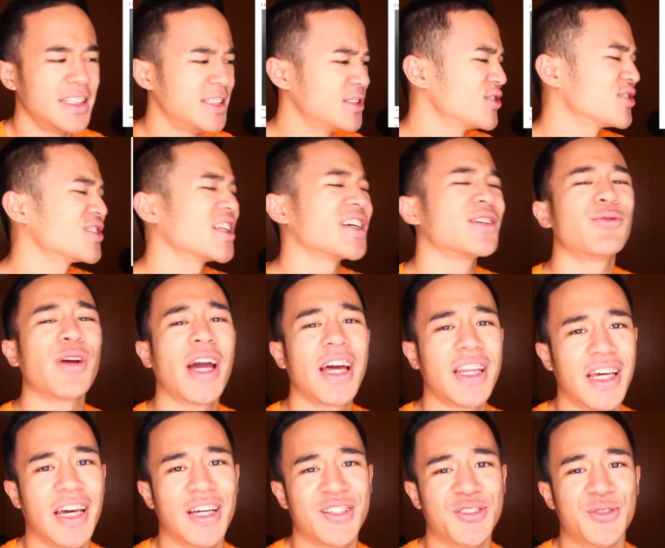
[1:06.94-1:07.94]
These look like
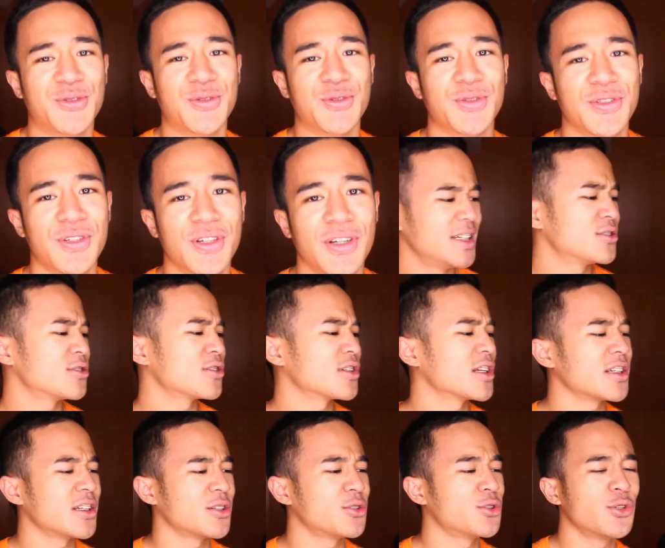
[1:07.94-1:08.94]
granddad shoes. These look
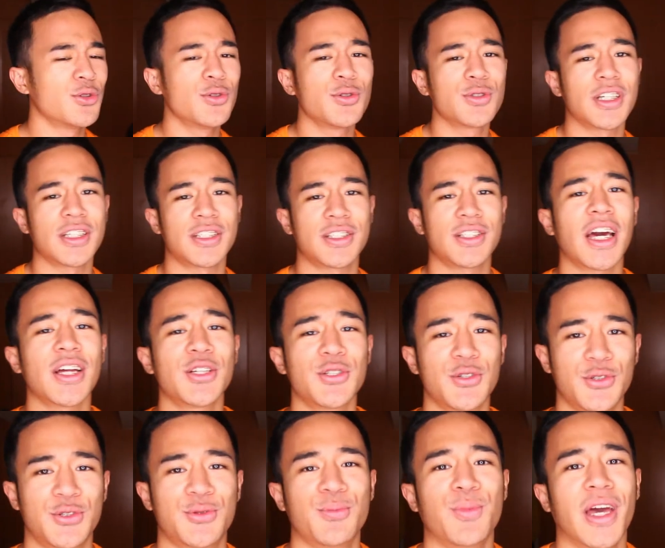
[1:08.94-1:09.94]
like the shoes that
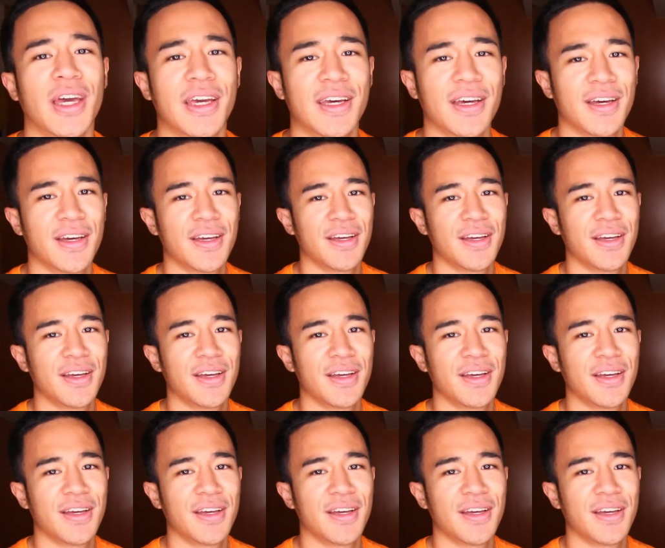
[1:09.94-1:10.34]
Skechers make.